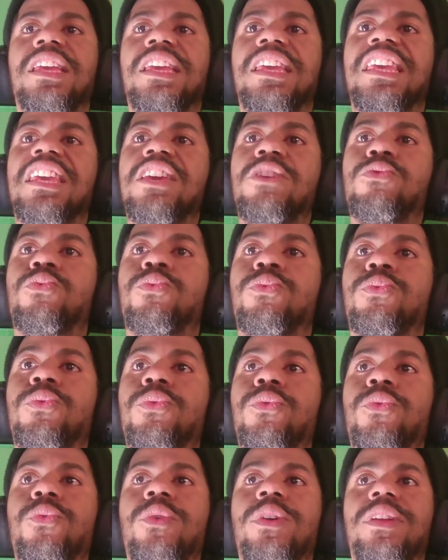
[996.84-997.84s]
He
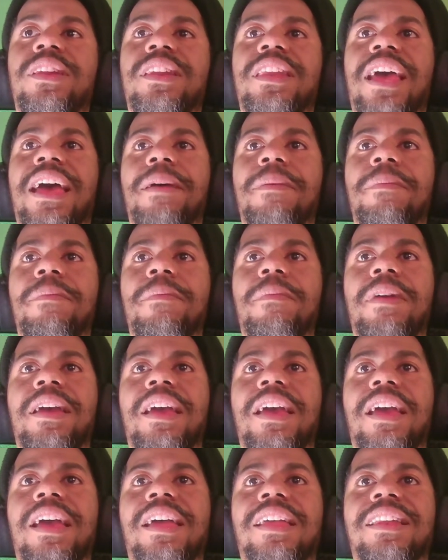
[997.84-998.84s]
ruined that
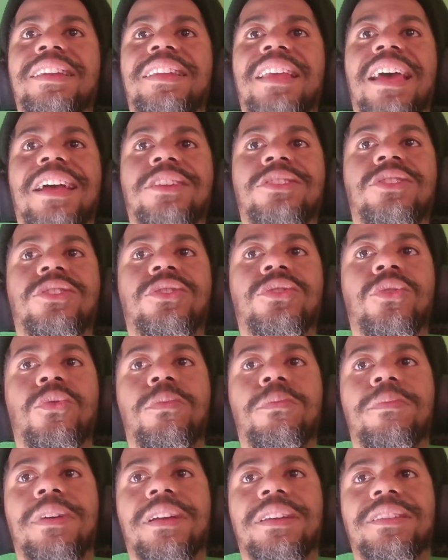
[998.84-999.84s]
man. That's so
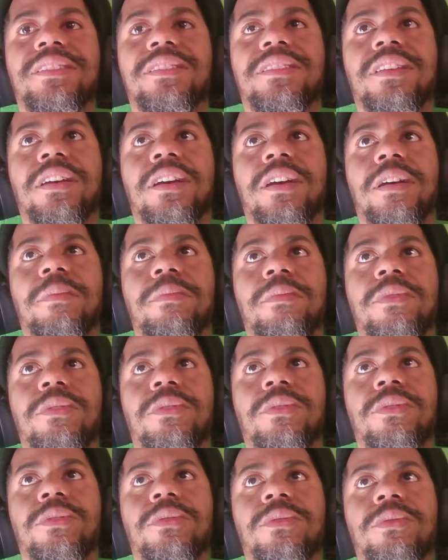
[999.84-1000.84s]
messed up,
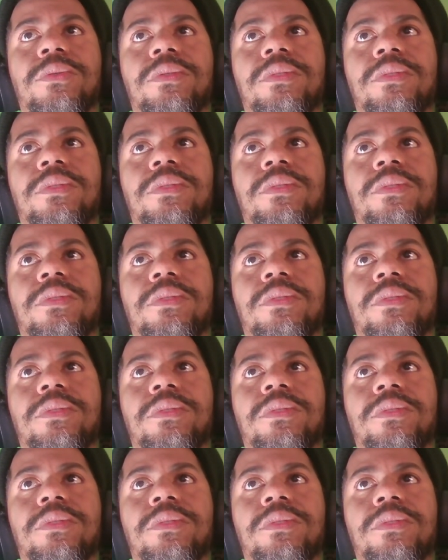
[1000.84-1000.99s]
dude.